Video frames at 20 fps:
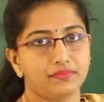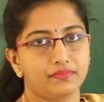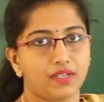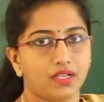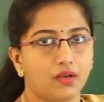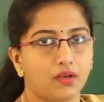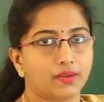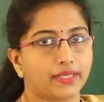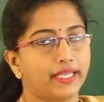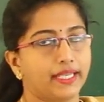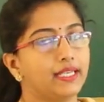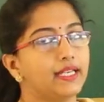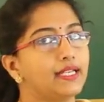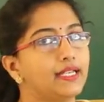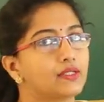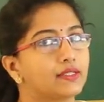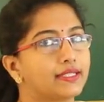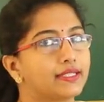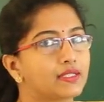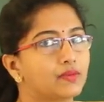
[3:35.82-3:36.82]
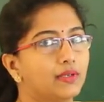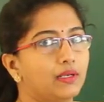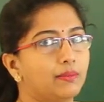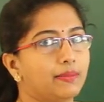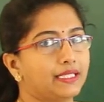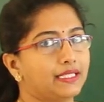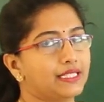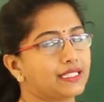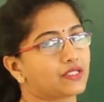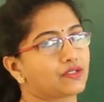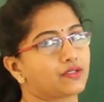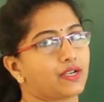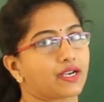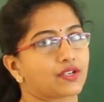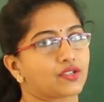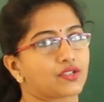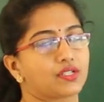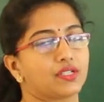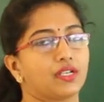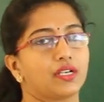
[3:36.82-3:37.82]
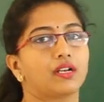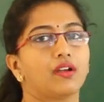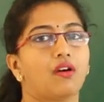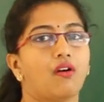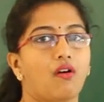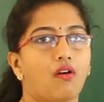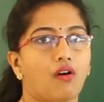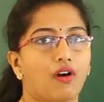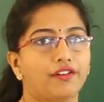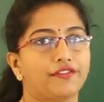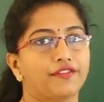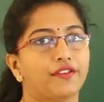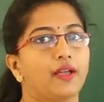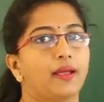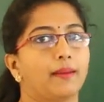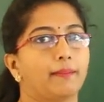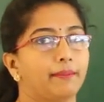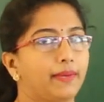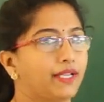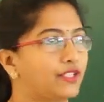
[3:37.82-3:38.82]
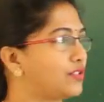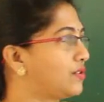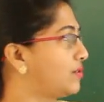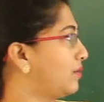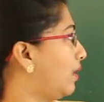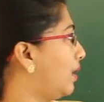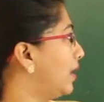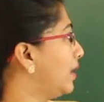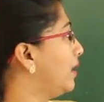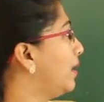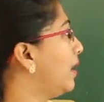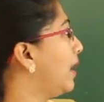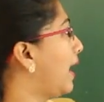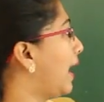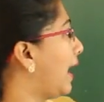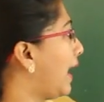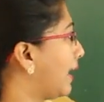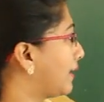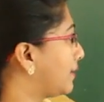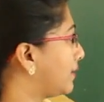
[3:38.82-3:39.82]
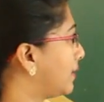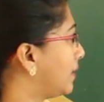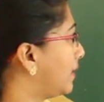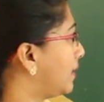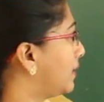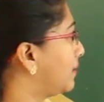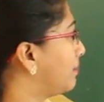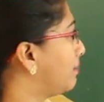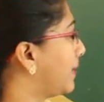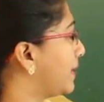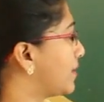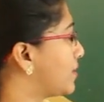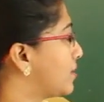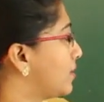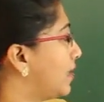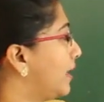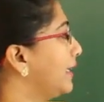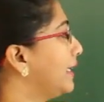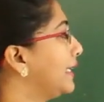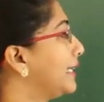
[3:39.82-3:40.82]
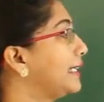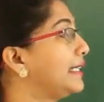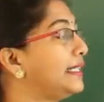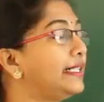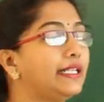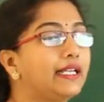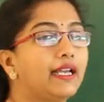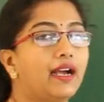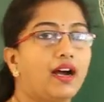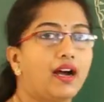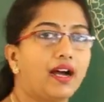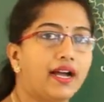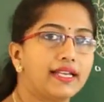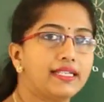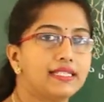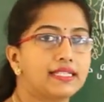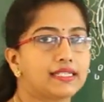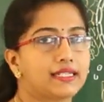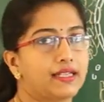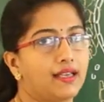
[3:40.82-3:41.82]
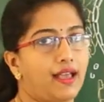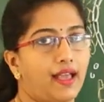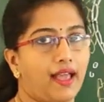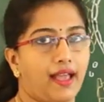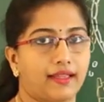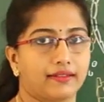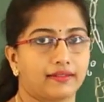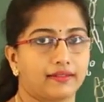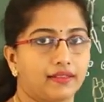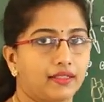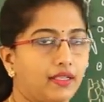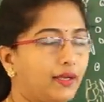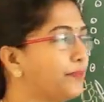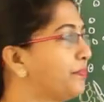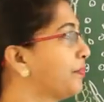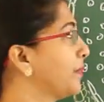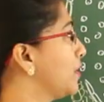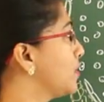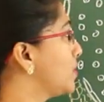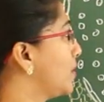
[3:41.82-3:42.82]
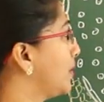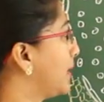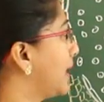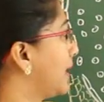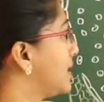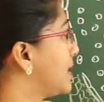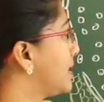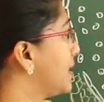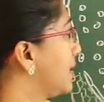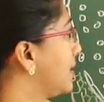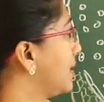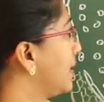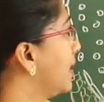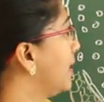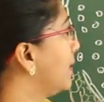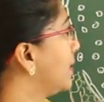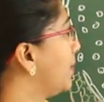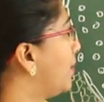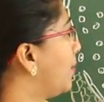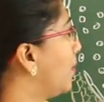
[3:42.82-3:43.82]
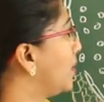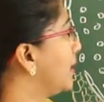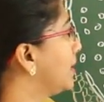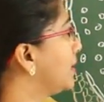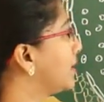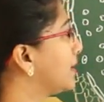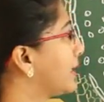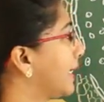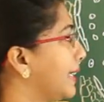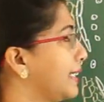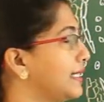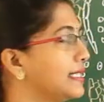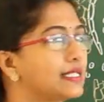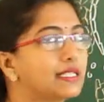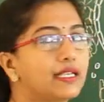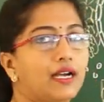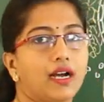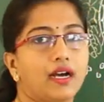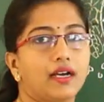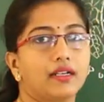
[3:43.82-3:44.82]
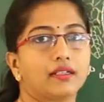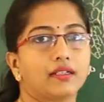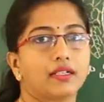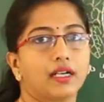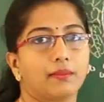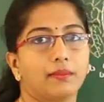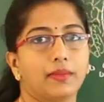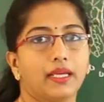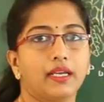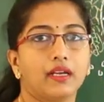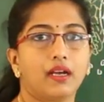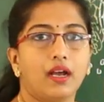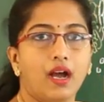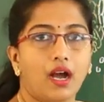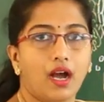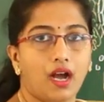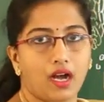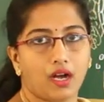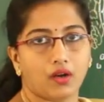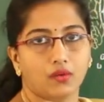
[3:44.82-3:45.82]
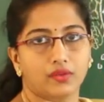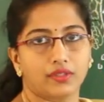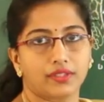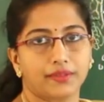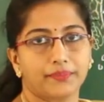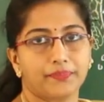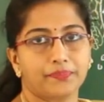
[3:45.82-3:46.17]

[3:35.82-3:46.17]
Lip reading: Okay, so this will be the structure of matured anther, matured dehisced anther. So you can see the pollen grains are coming out.